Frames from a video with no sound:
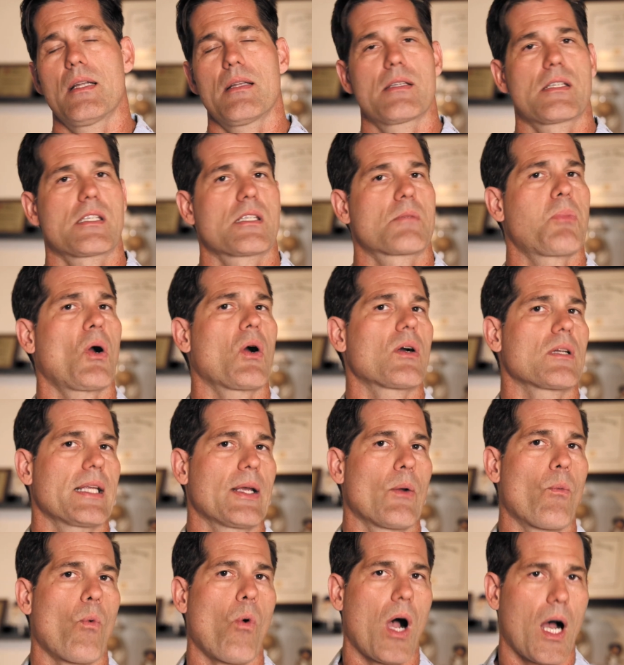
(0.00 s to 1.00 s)
This is
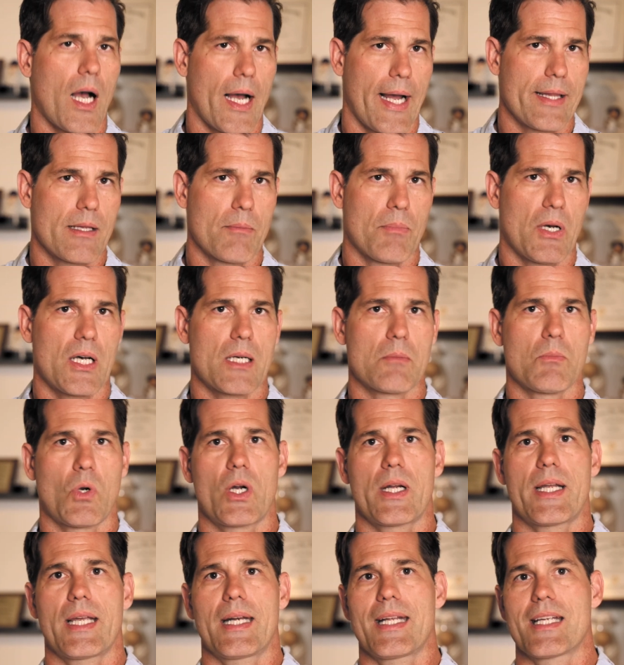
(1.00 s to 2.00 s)
partly why the bond
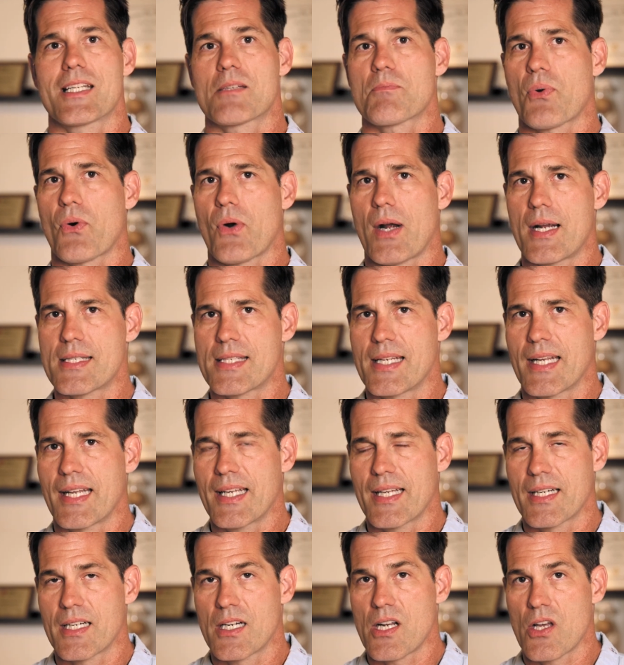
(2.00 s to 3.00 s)
market is pricing
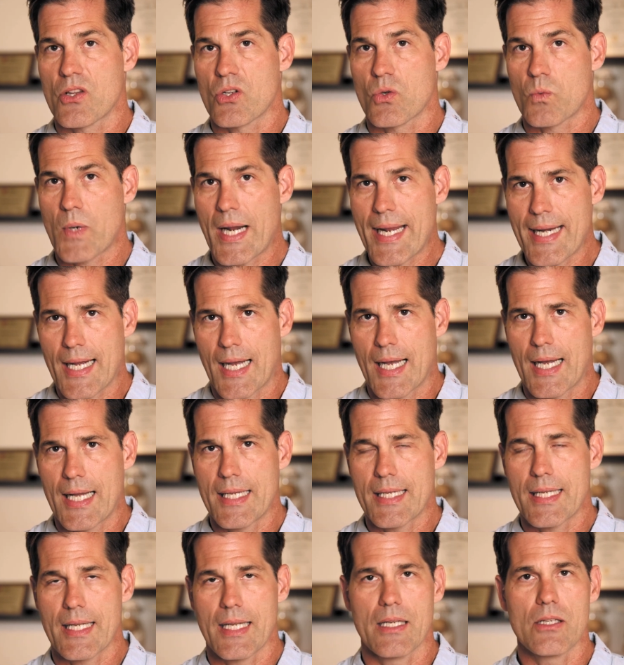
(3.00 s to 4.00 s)
in another rate
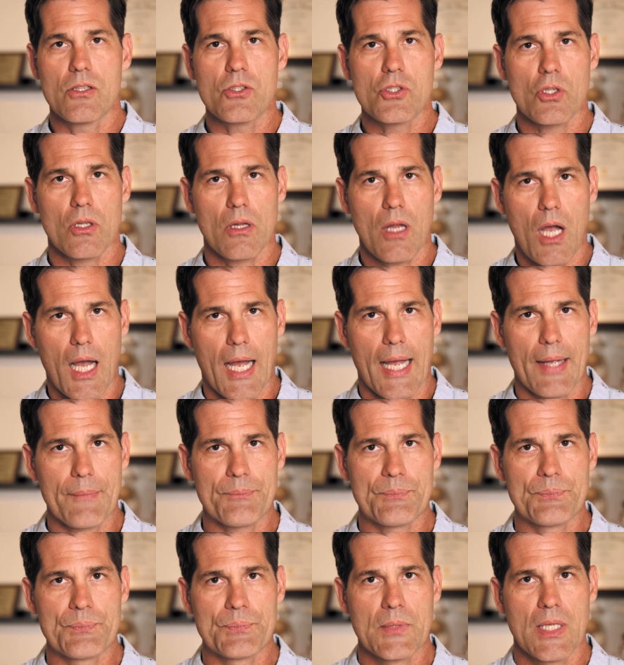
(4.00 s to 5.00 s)
hike in July.
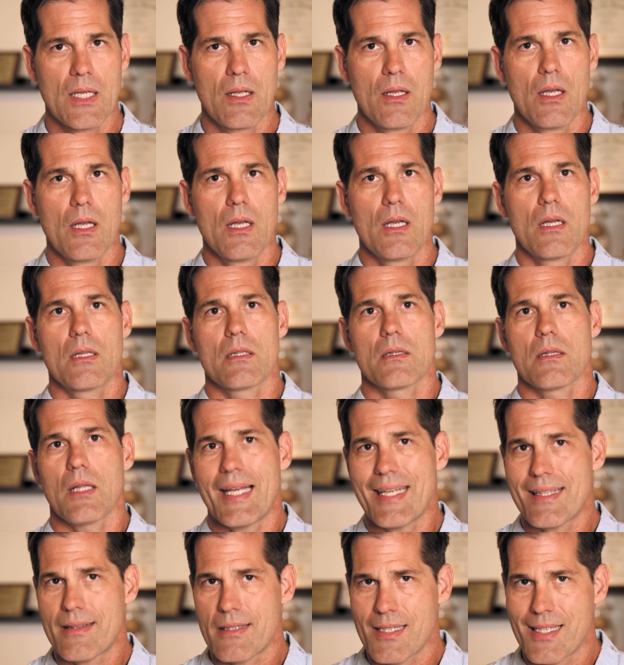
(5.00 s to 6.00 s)

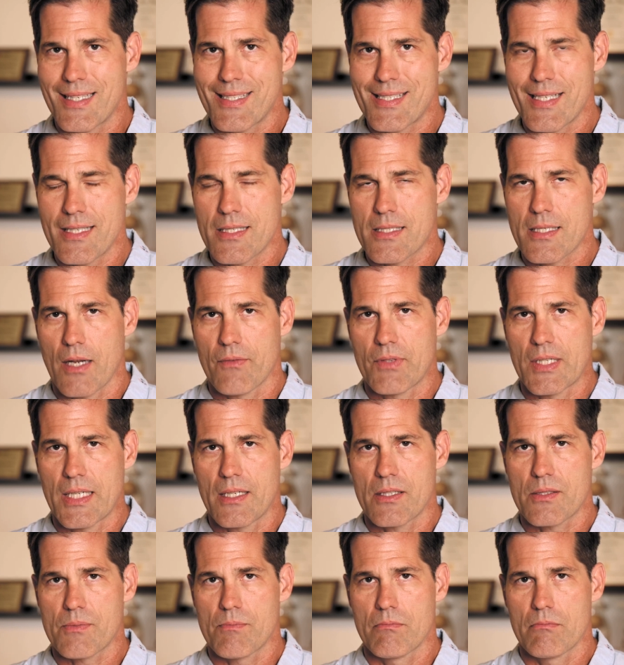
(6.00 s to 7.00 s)
Like the
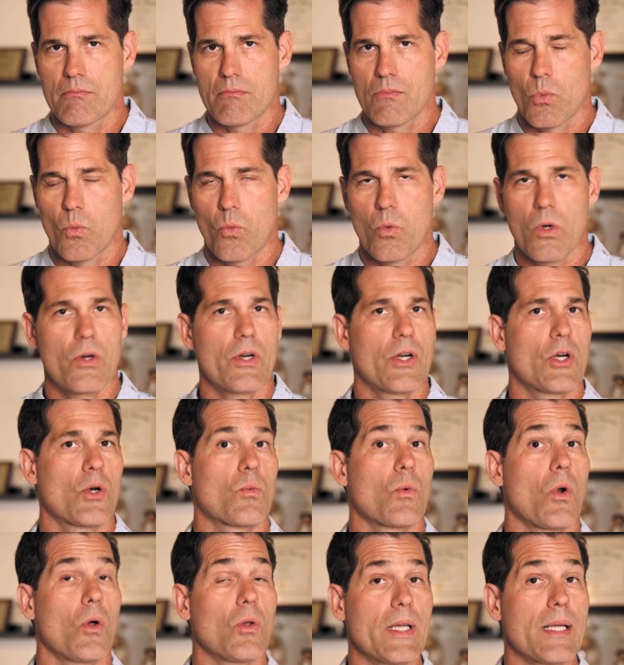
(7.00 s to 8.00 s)
1970s, we're in a
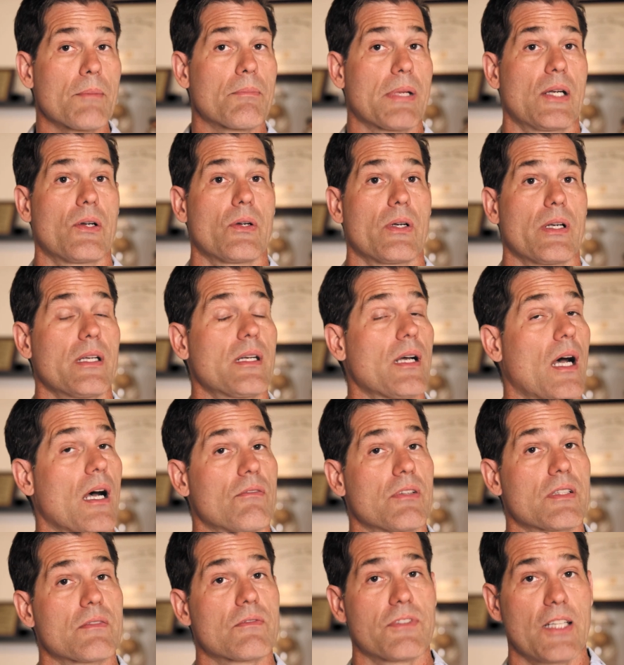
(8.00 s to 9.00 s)
rolling period
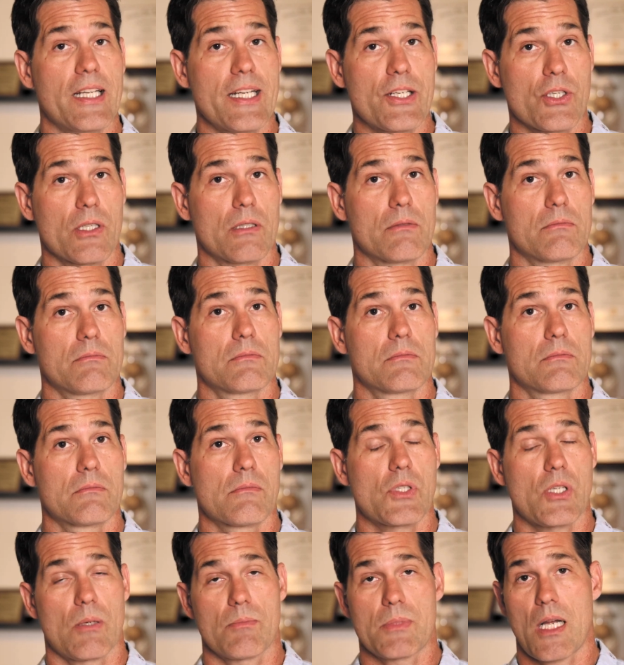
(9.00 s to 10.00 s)
of inflation,
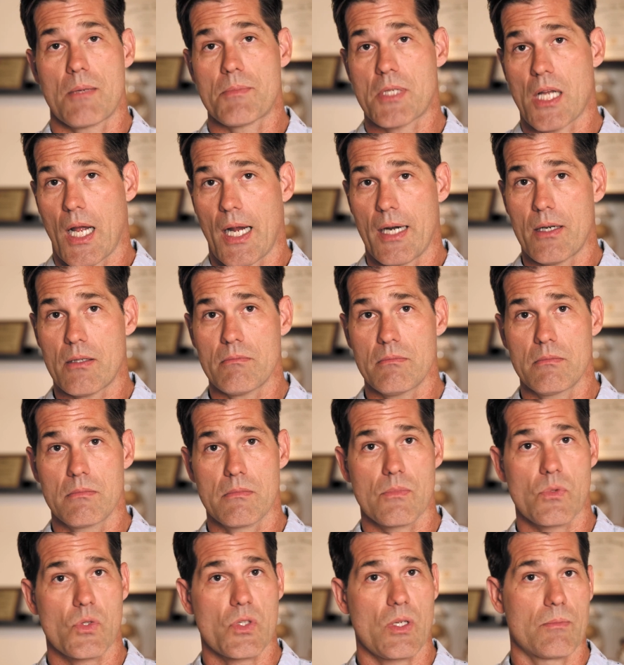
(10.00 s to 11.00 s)
sometimes higher,
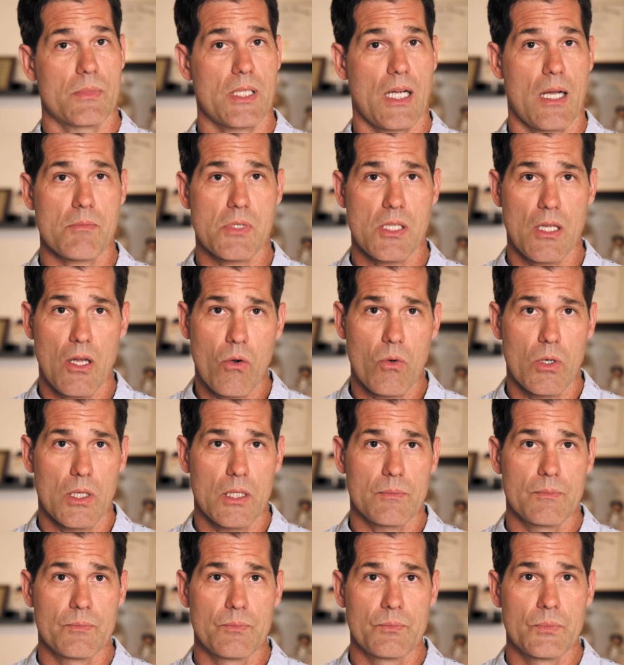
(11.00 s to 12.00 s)
sometimes
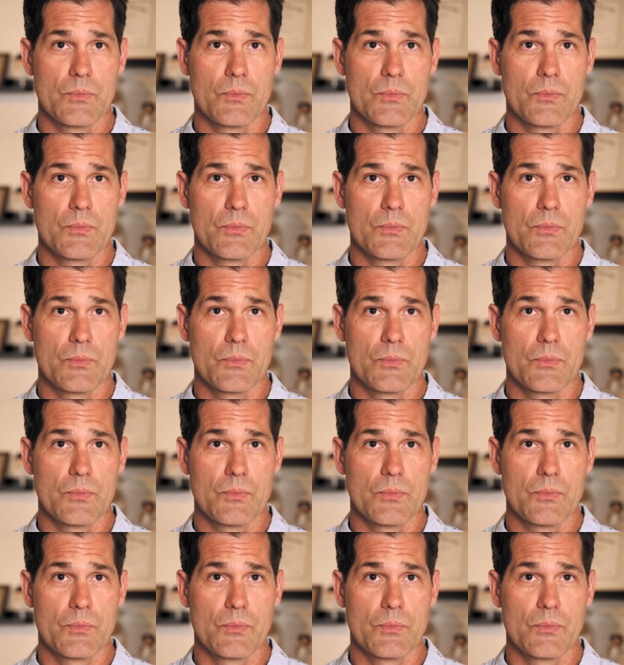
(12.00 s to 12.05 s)
lower.